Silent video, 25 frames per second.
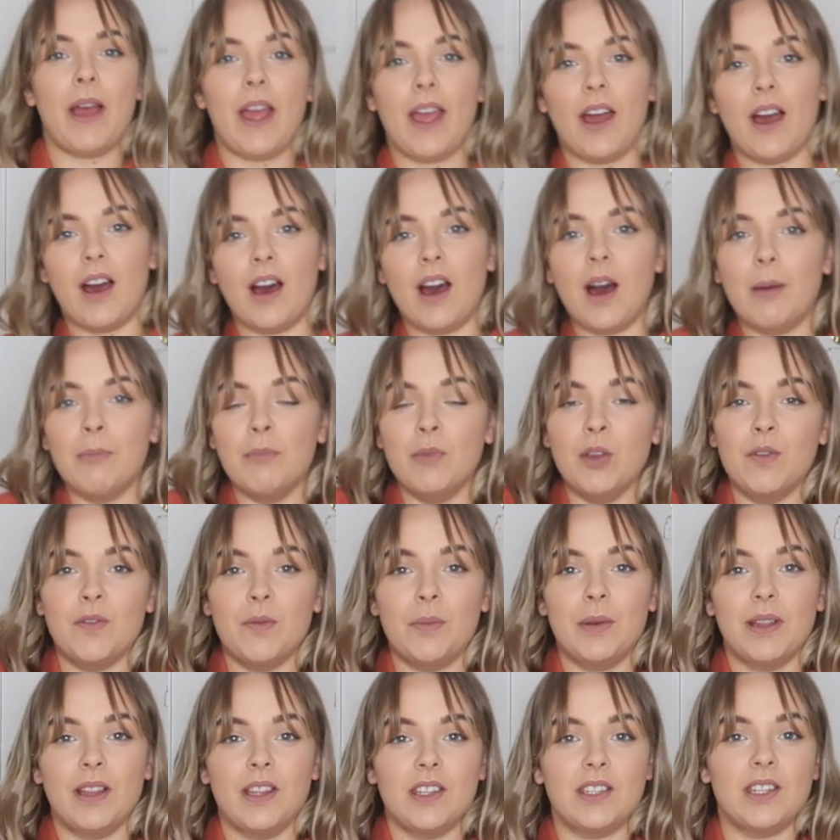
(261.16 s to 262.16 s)
my arm
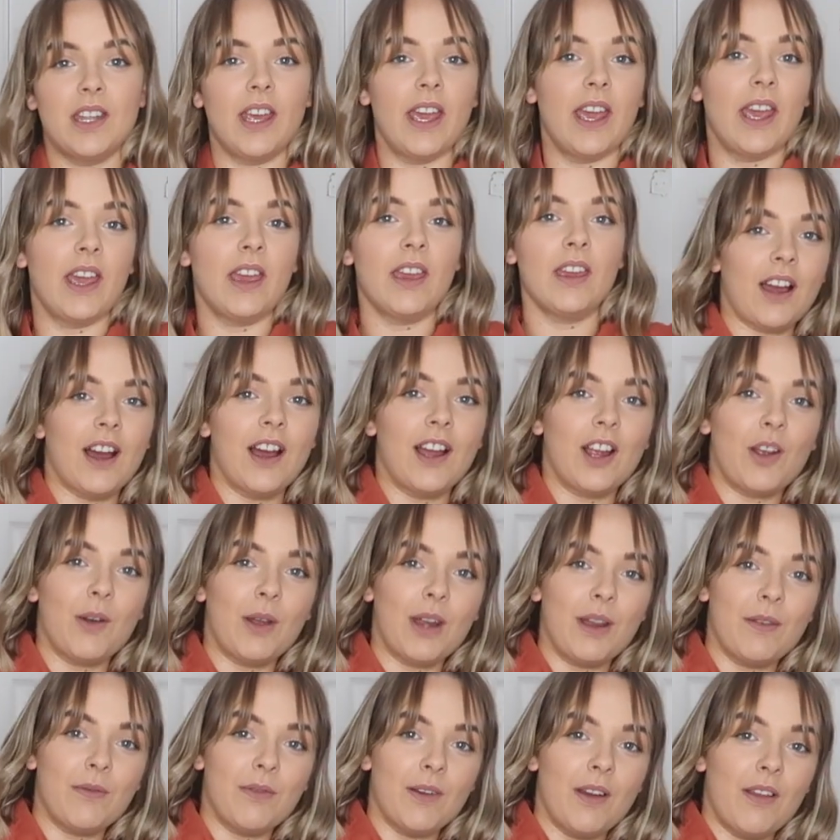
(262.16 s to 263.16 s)
movability can't go
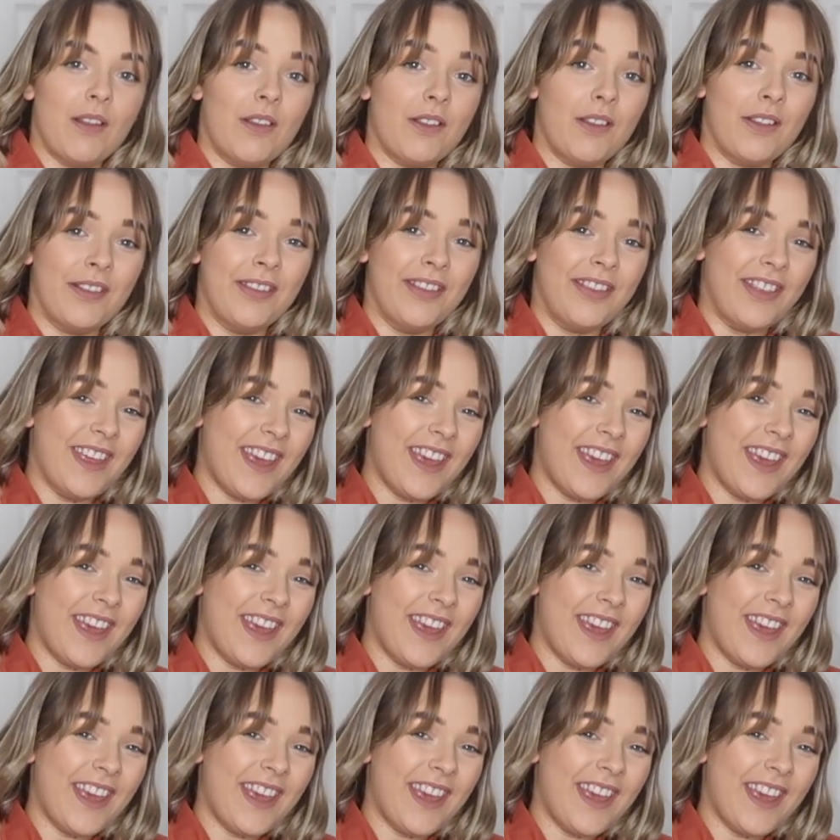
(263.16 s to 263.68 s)
any further than